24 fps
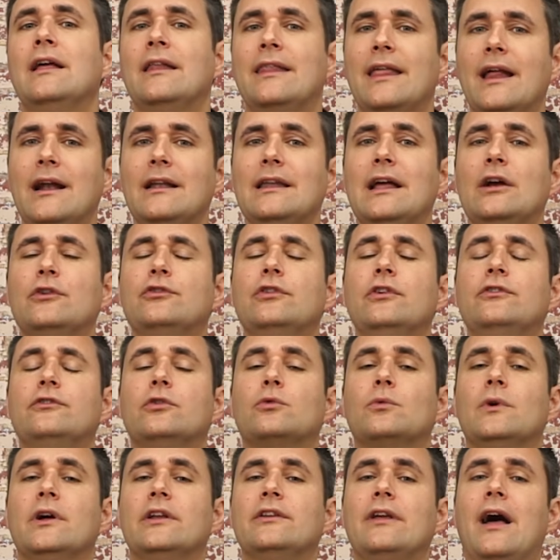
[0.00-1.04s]
That allows you to
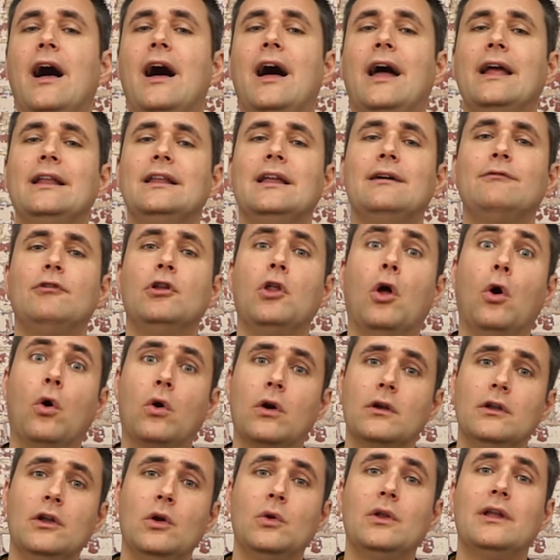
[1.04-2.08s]
run high-level
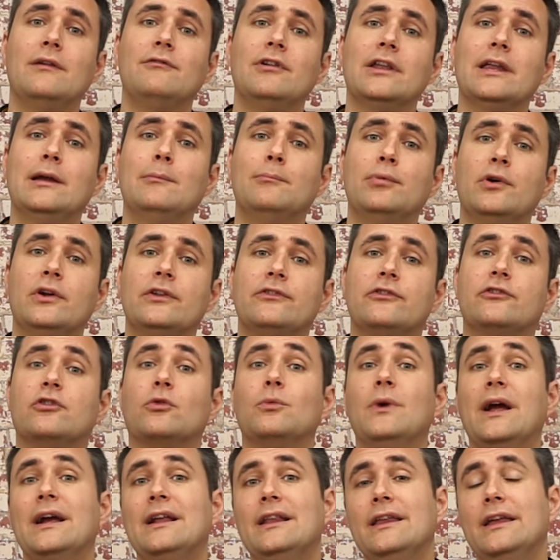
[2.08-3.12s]
or low-level inputs
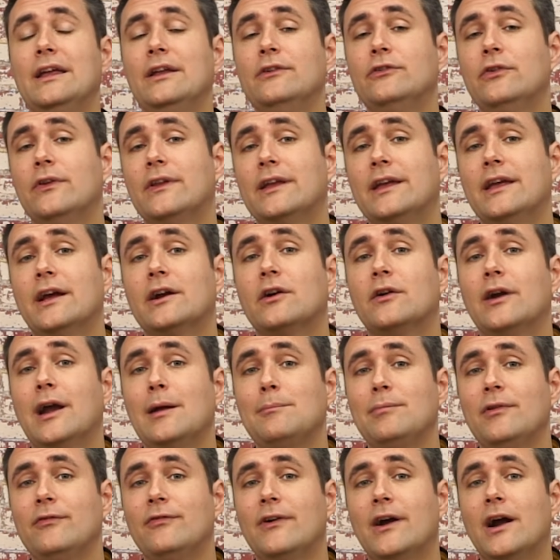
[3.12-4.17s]
directly into the KICKER
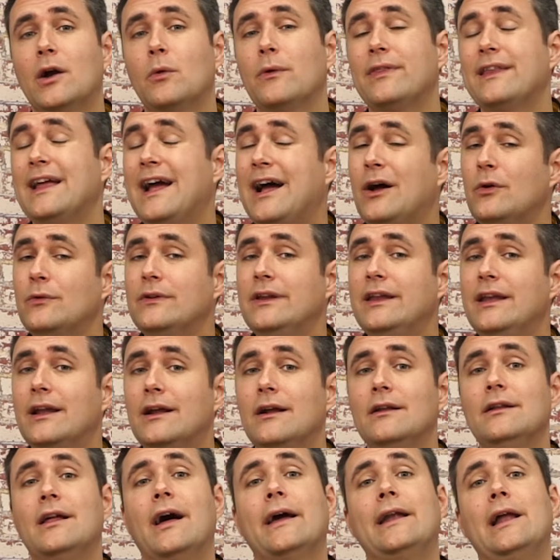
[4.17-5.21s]
amplifier without needing
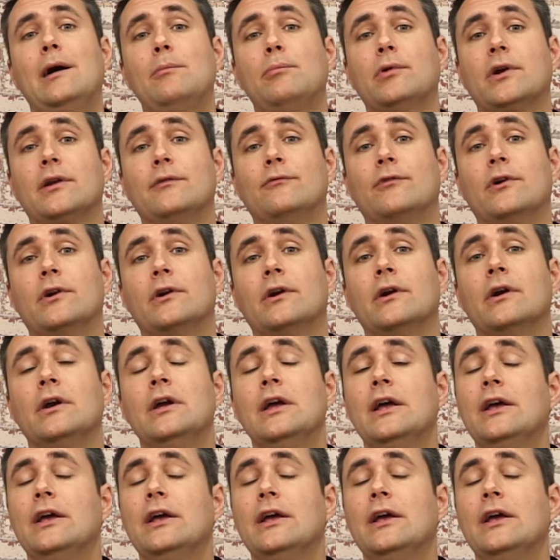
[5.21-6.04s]
a line output converter.